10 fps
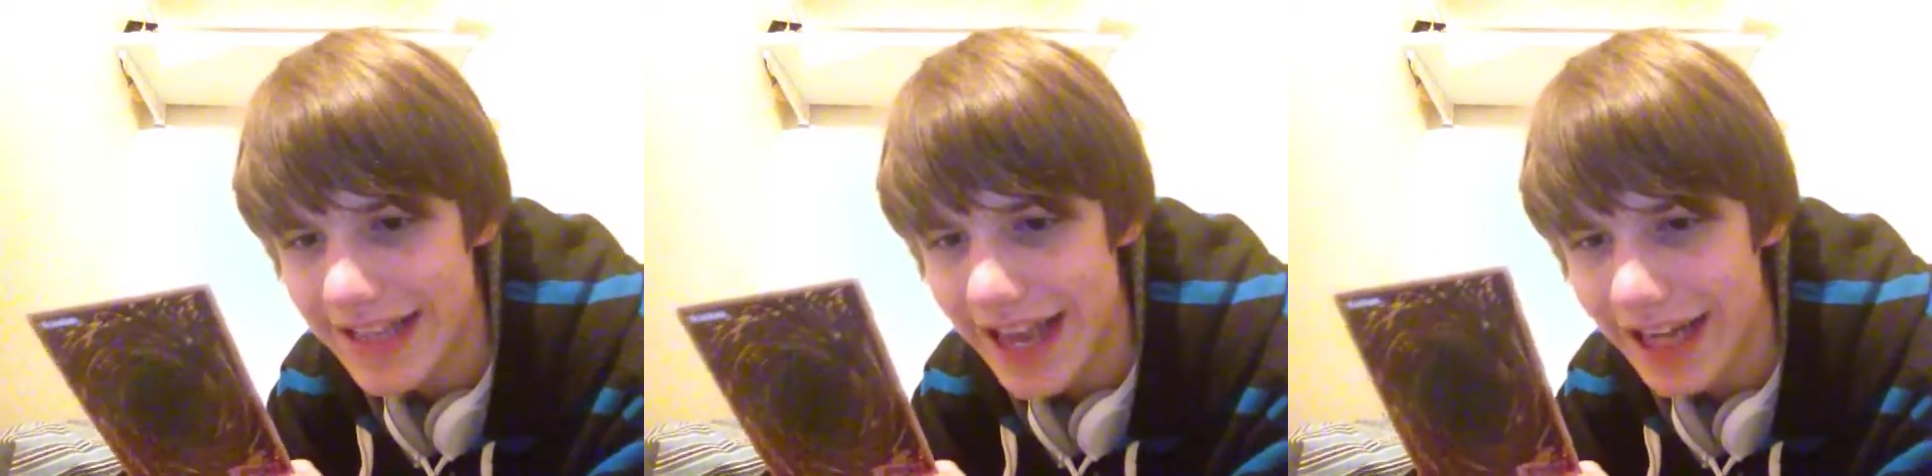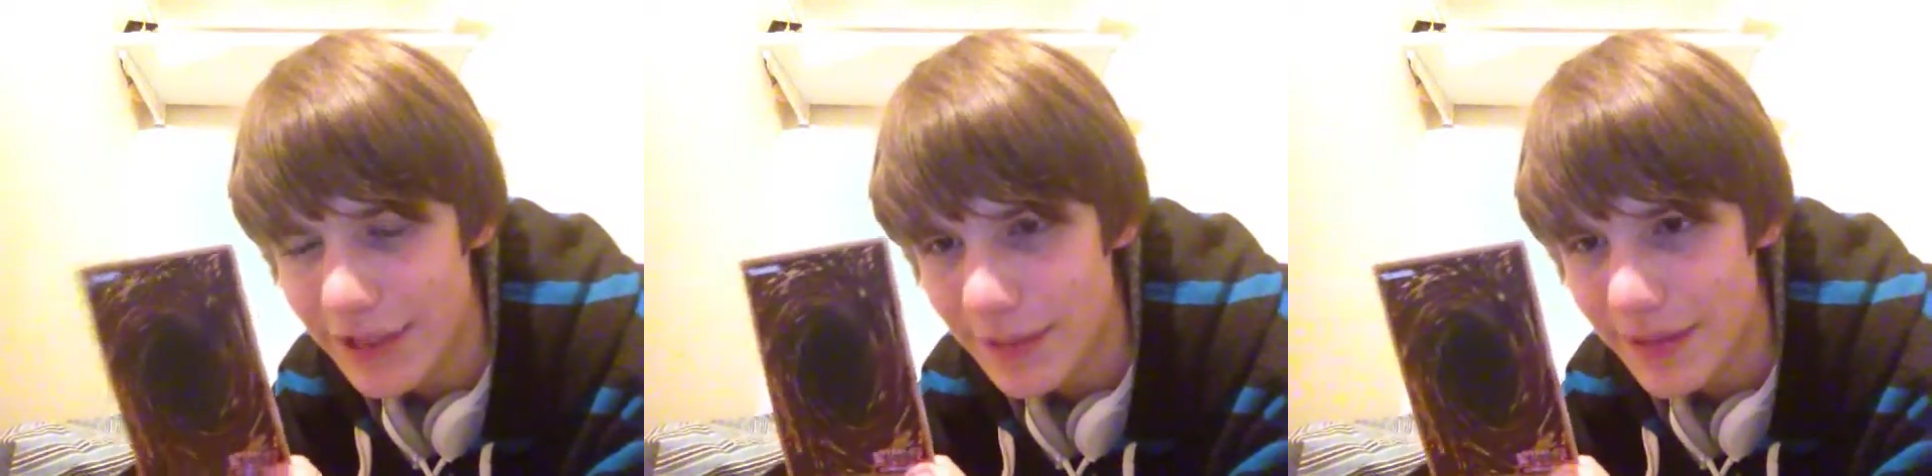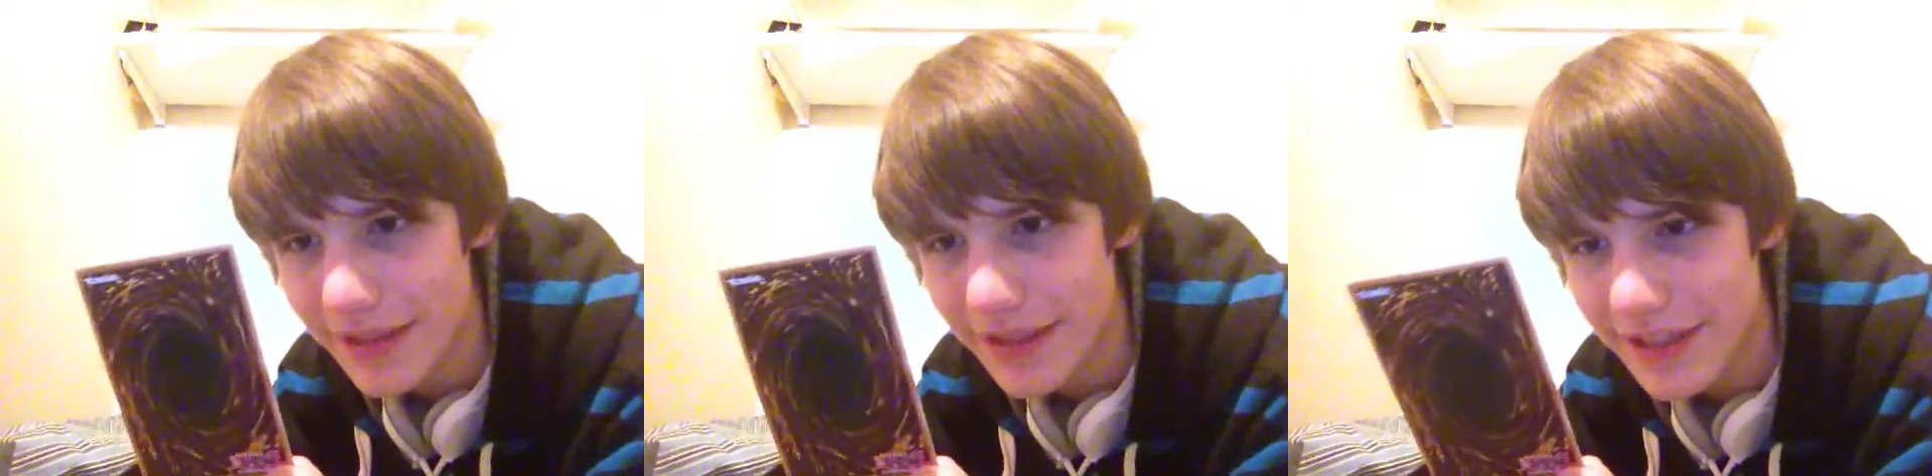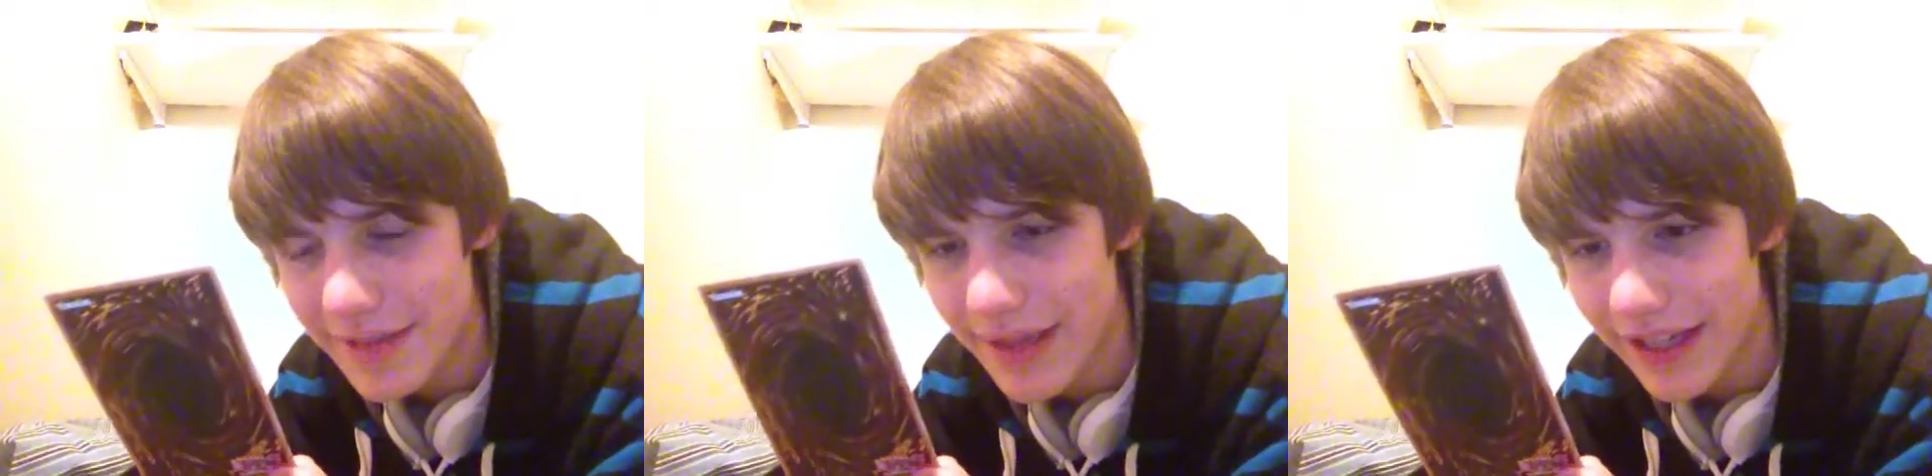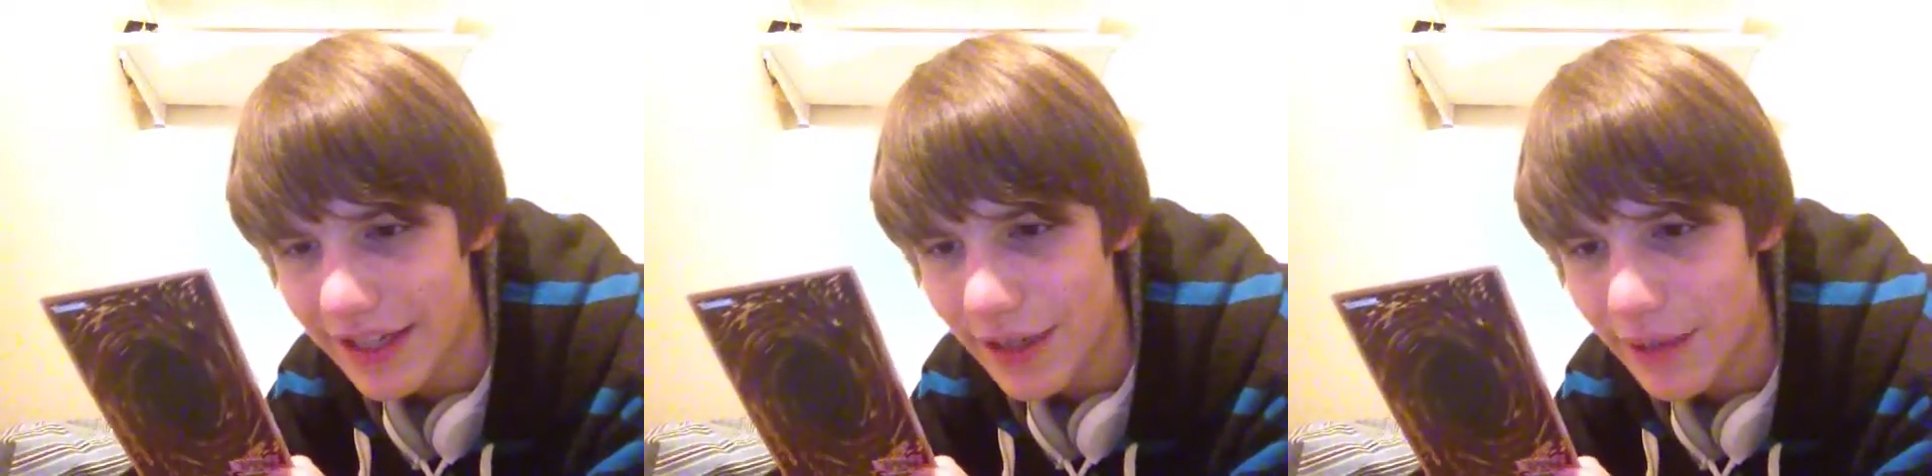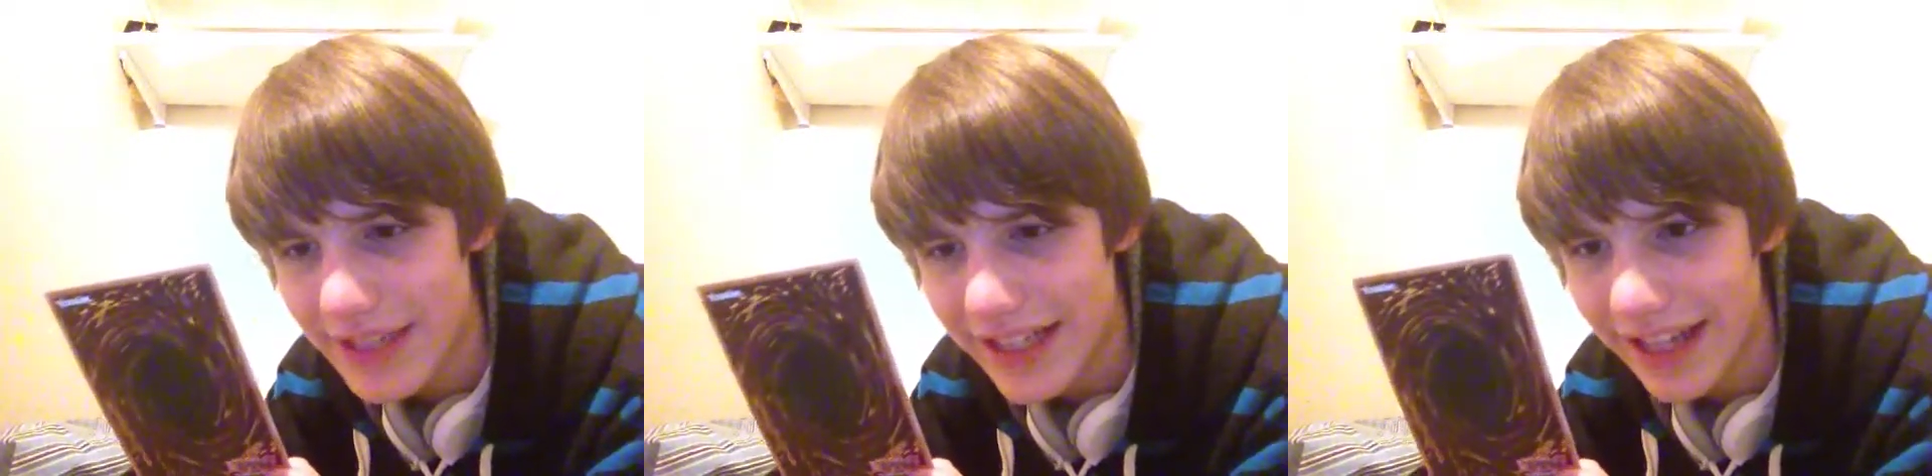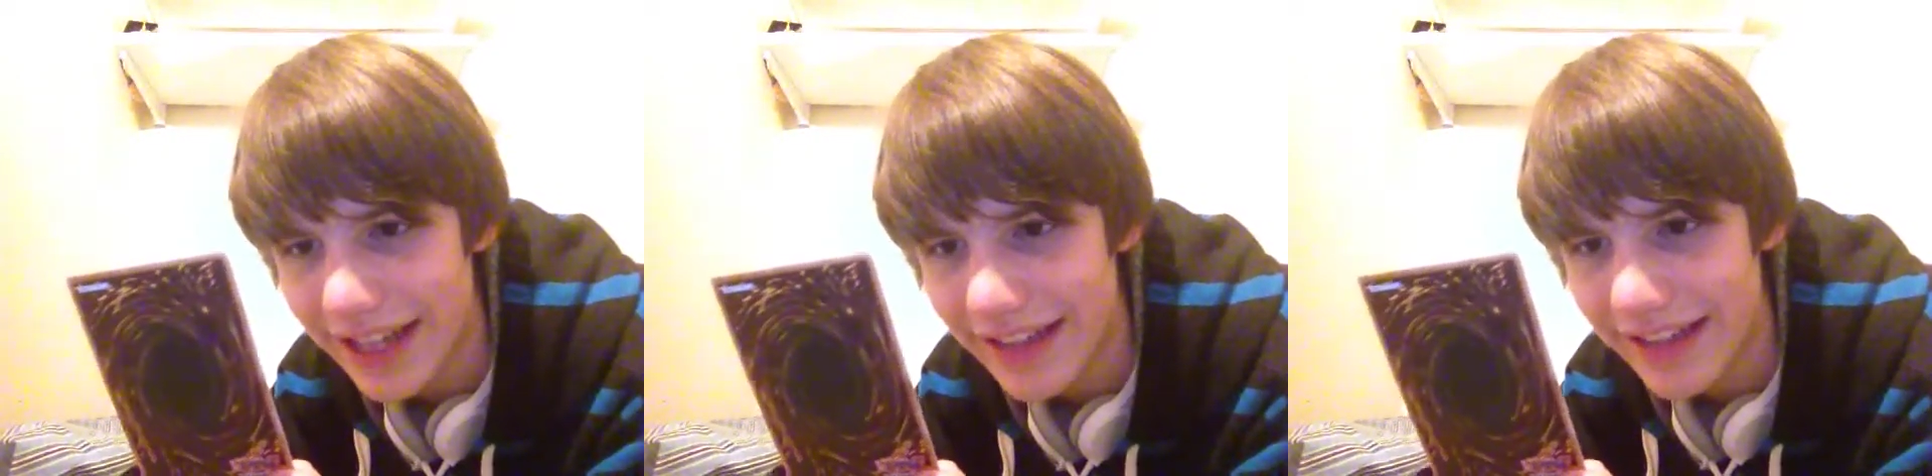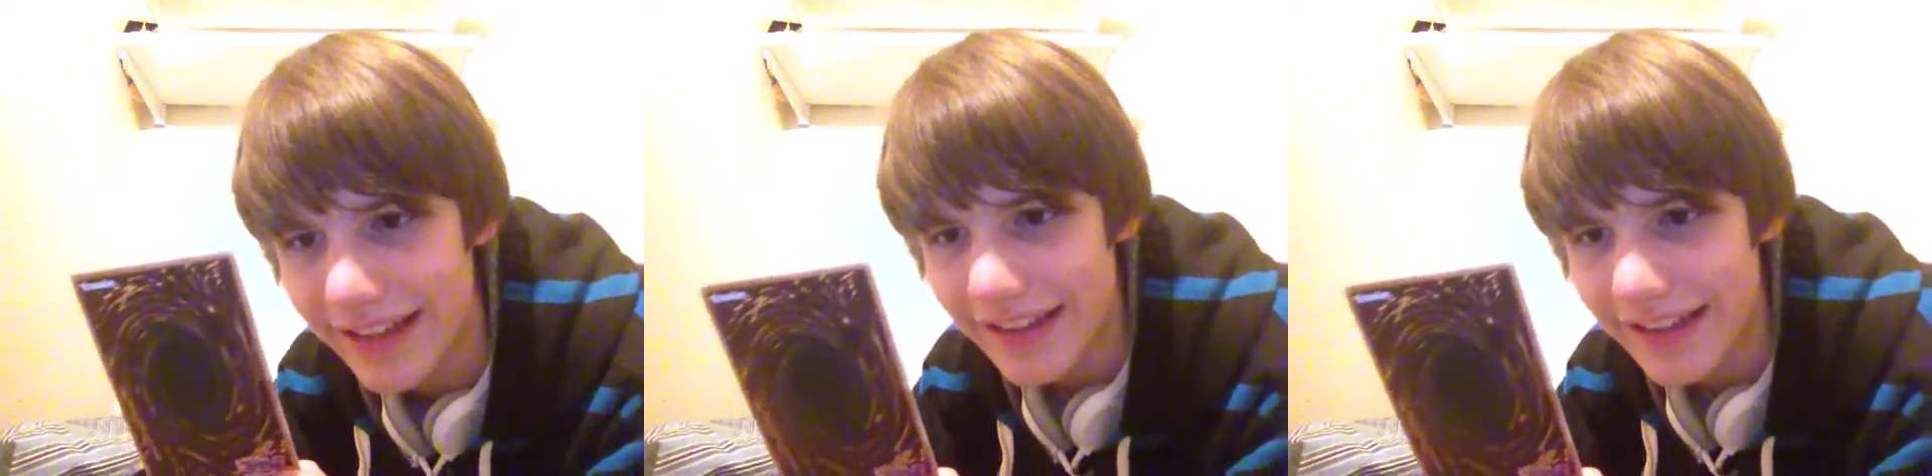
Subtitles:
attribute that doesn't make it an OTK.